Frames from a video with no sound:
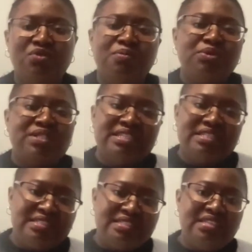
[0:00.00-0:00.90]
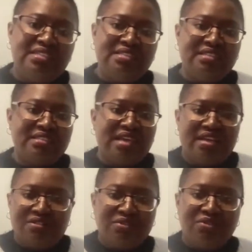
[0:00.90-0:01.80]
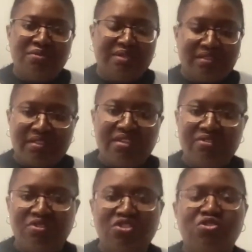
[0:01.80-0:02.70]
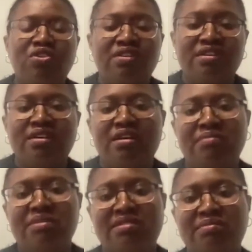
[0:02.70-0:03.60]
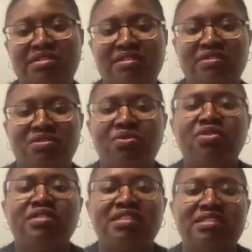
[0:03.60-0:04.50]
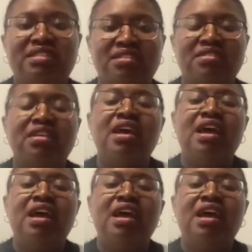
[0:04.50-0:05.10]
So modeling diseases has to do with strong mathematics. So all these things